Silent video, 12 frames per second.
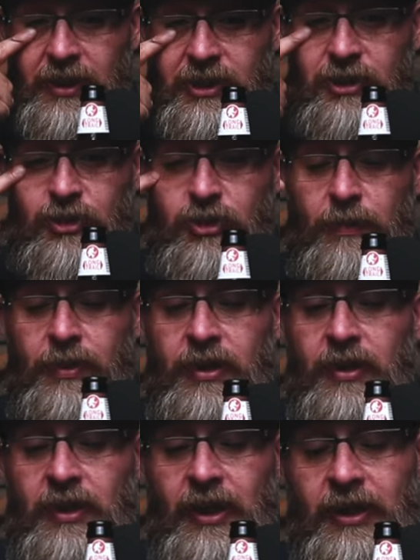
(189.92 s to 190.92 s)
distributed
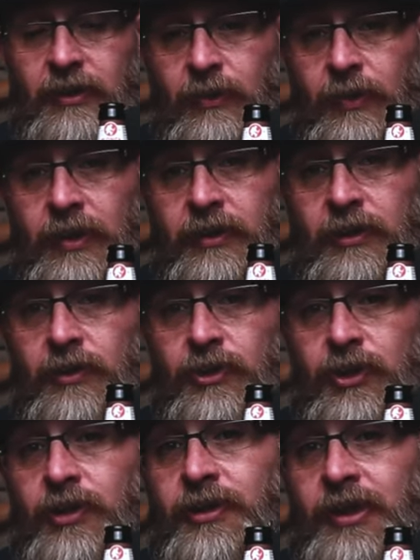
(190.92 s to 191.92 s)
a lot throughout the New
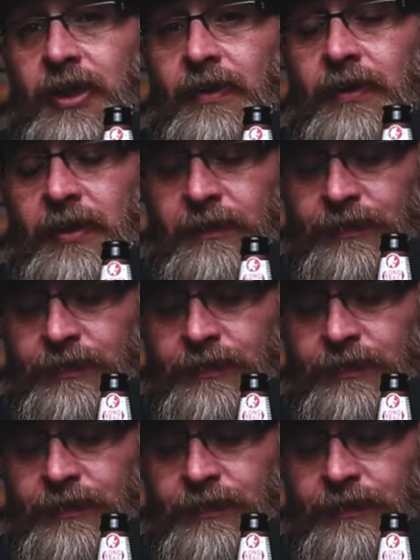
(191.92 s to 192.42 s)
Jersey area.